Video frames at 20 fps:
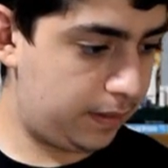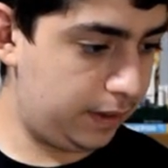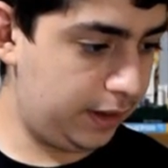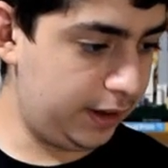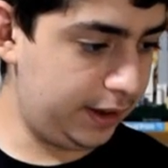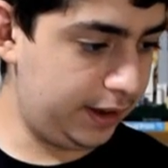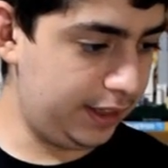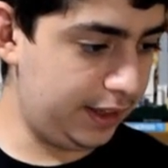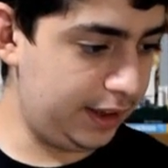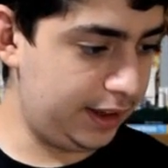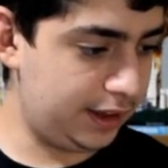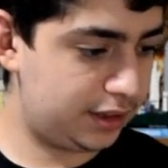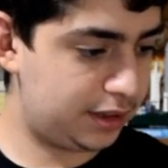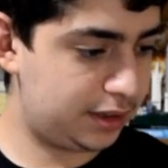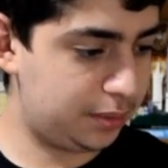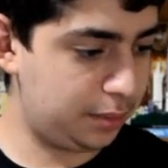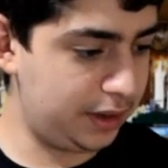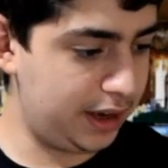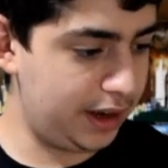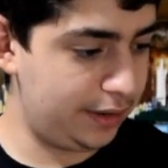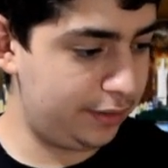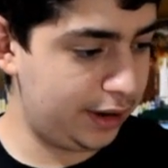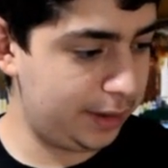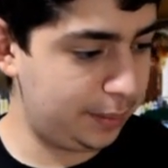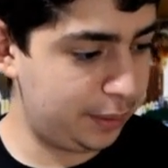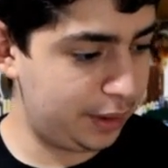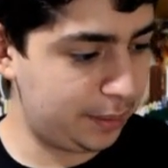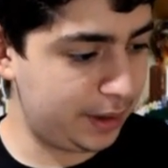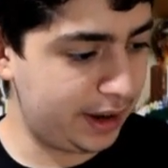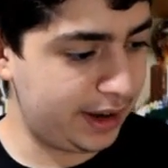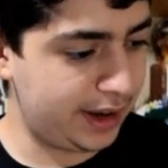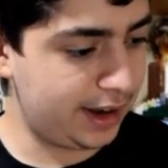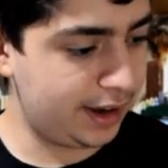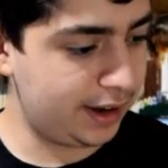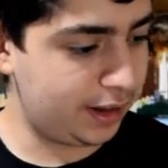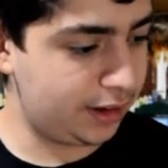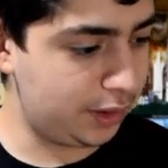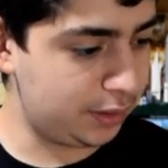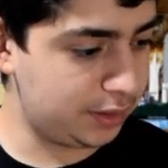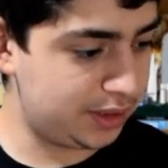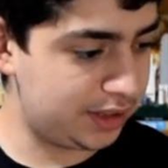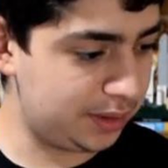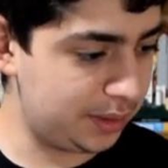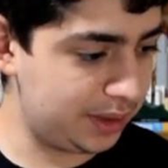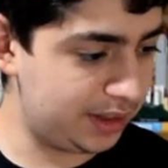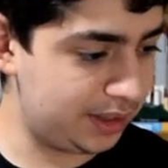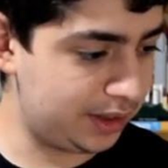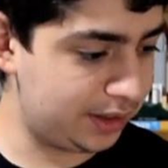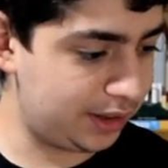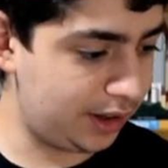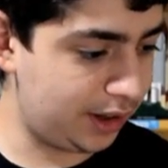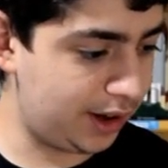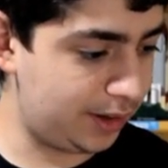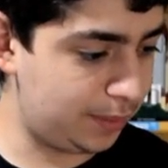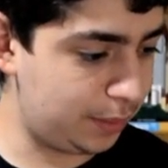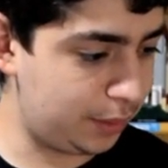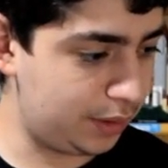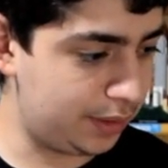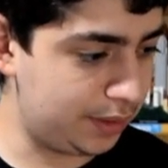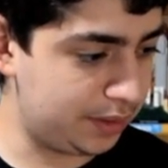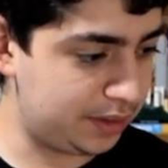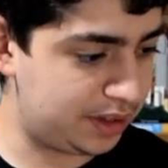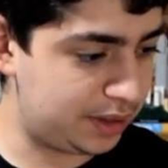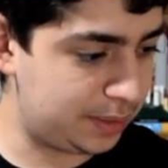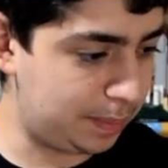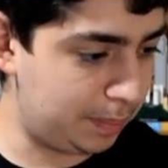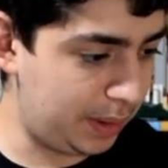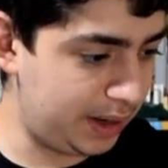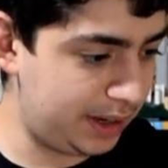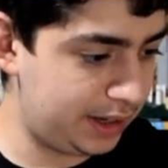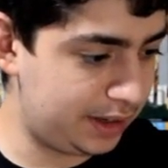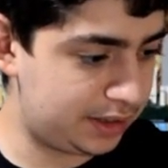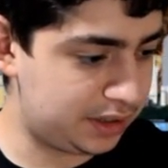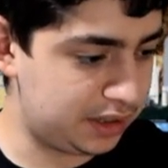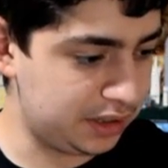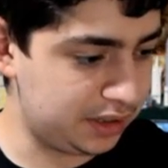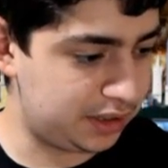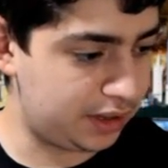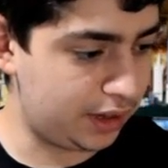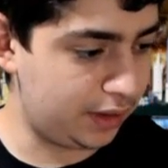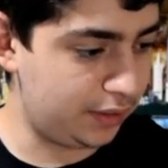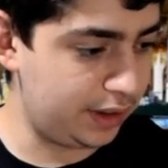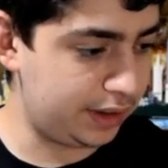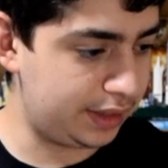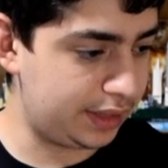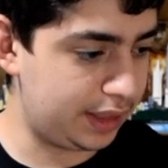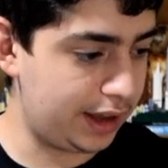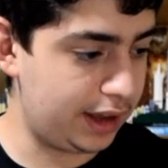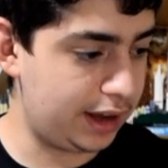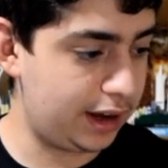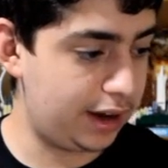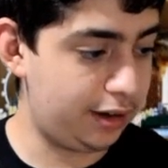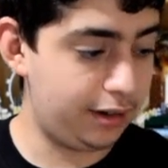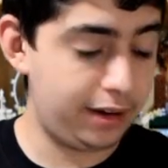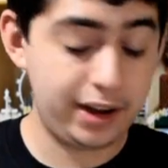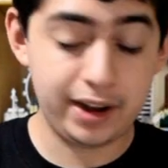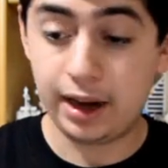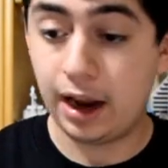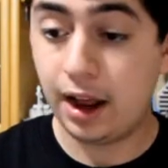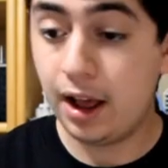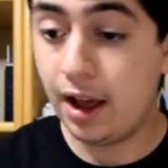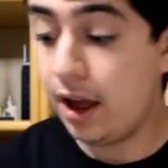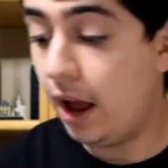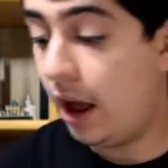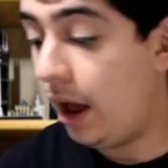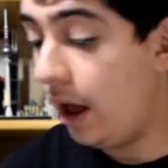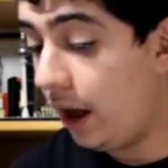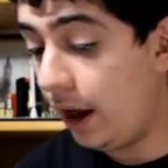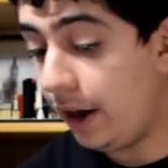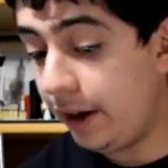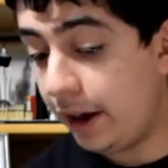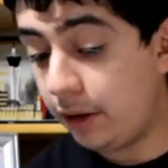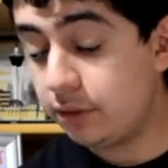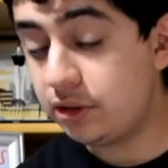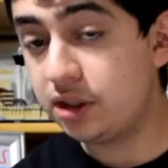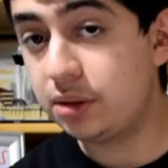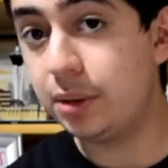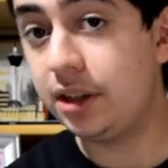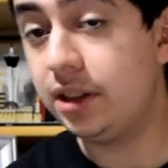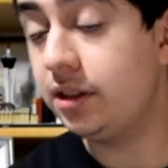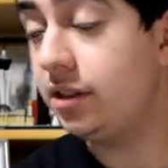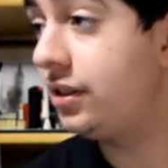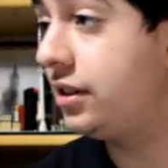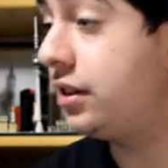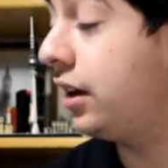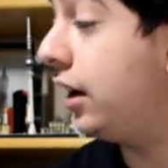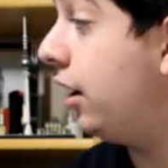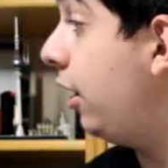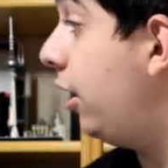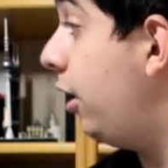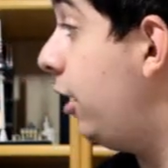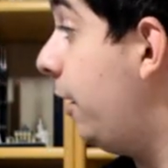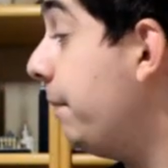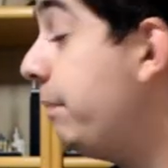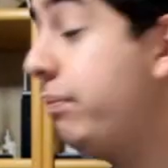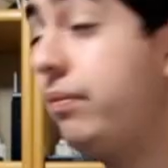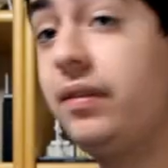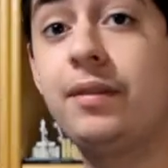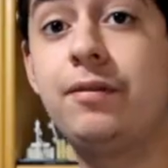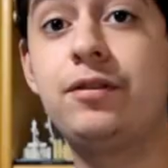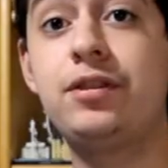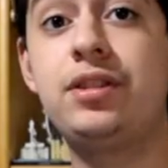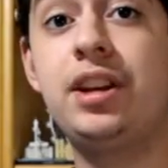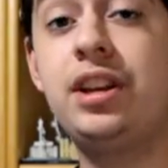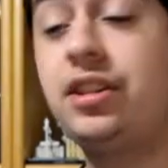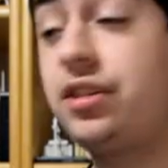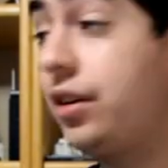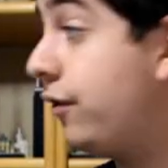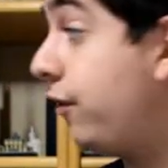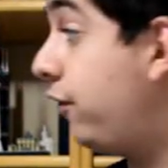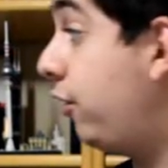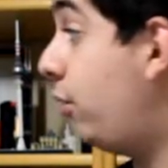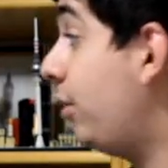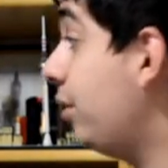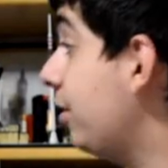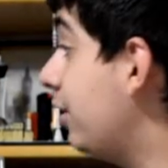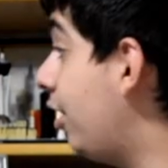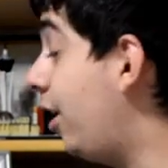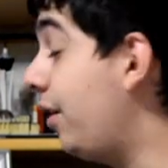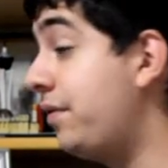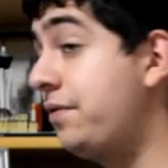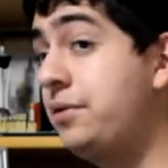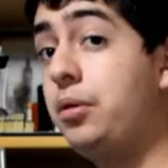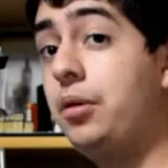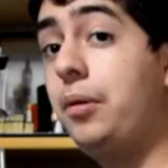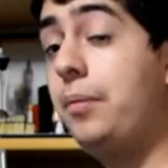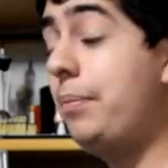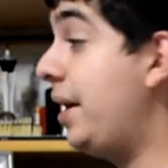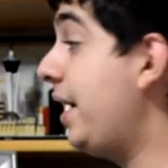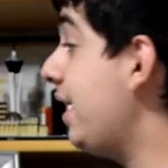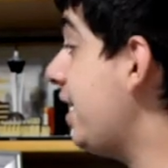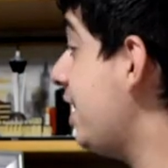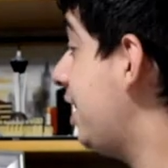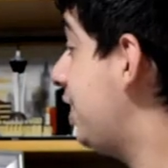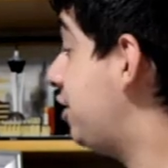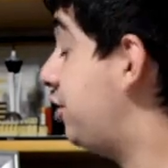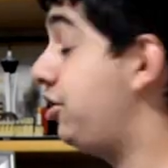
Look at this. Whenever I bring my hand close to it, there's a lot more spikes and stuff like that. Alright, announcements. Um, season 4, off to a bang.